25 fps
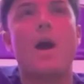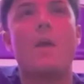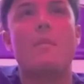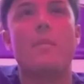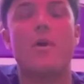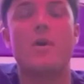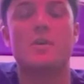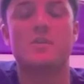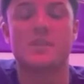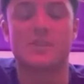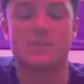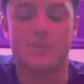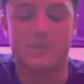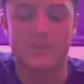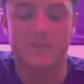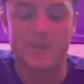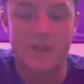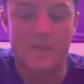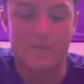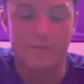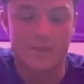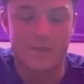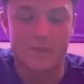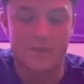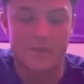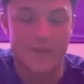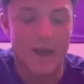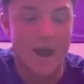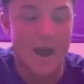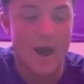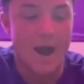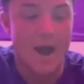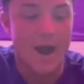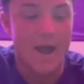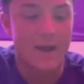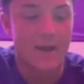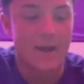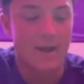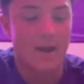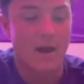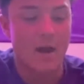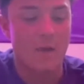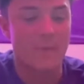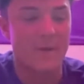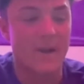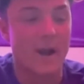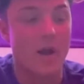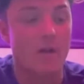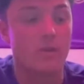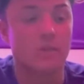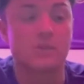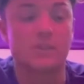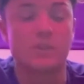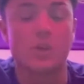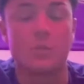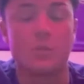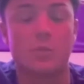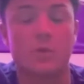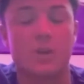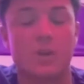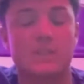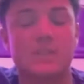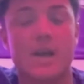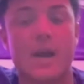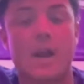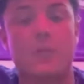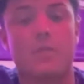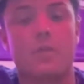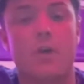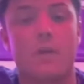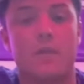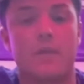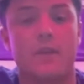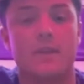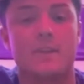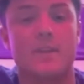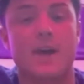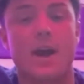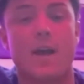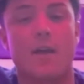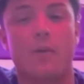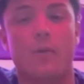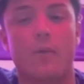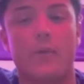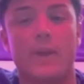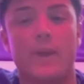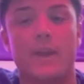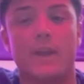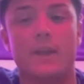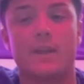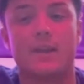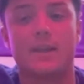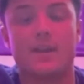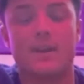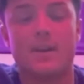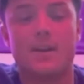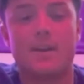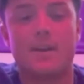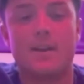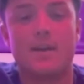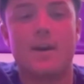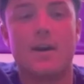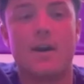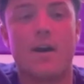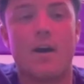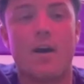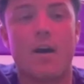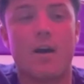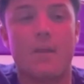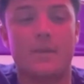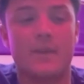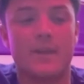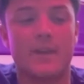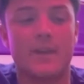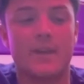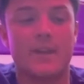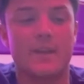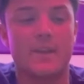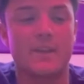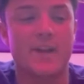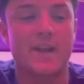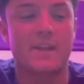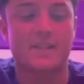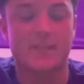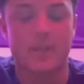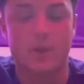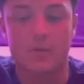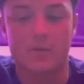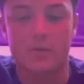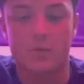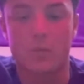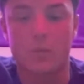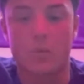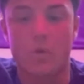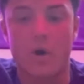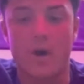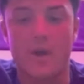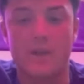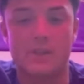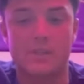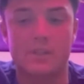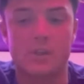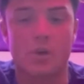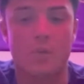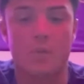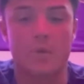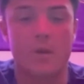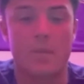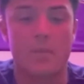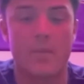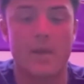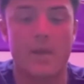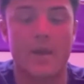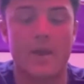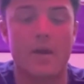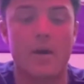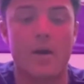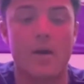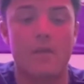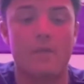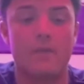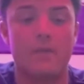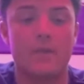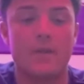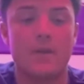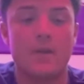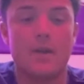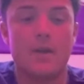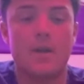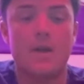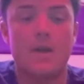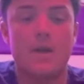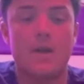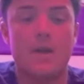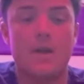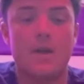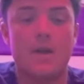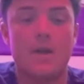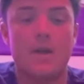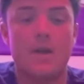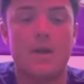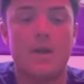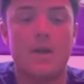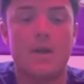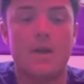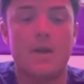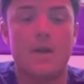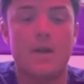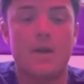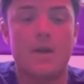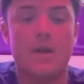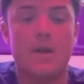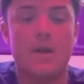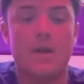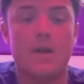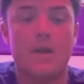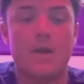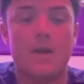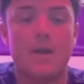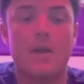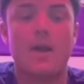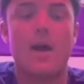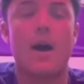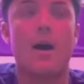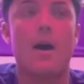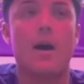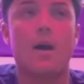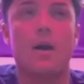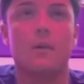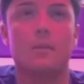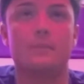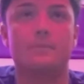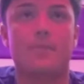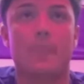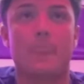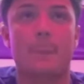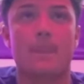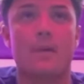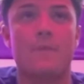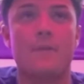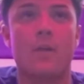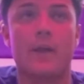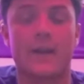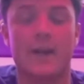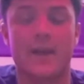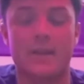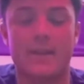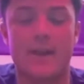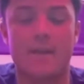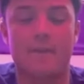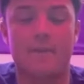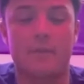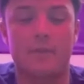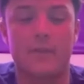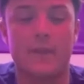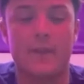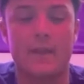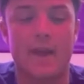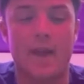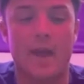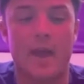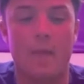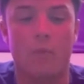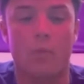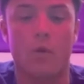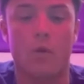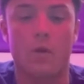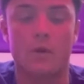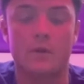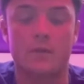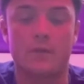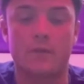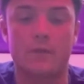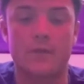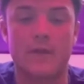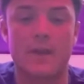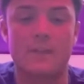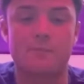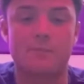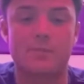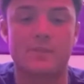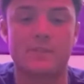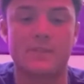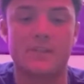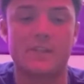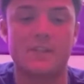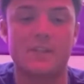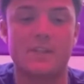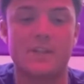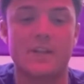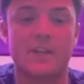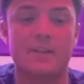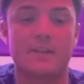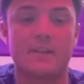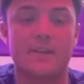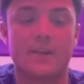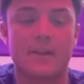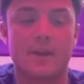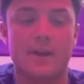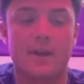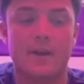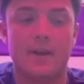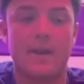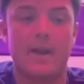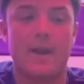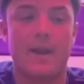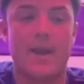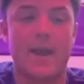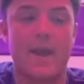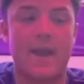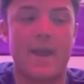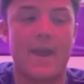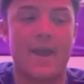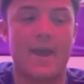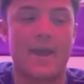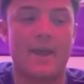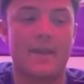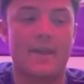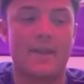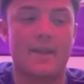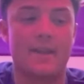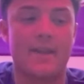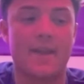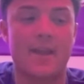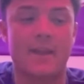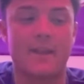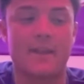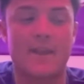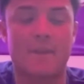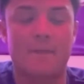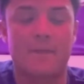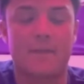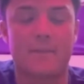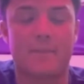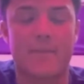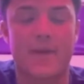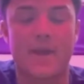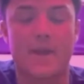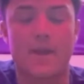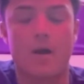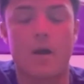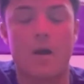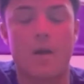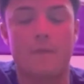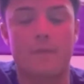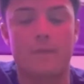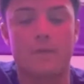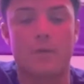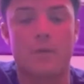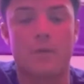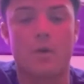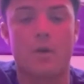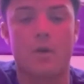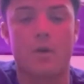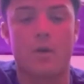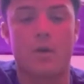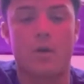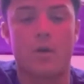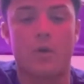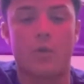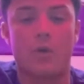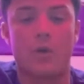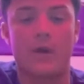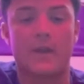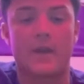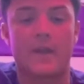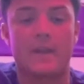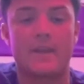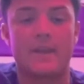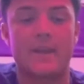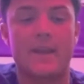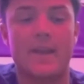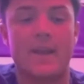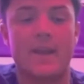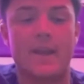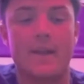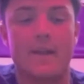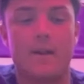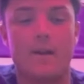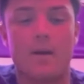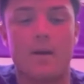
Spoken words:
emotions were definitely high. I mean, I was super excited throughout the entire week. Getting a chance to go with the one, show what I'm made of. I felt like I definitely worked for that position, and it definitely paid off through all the hard work I did.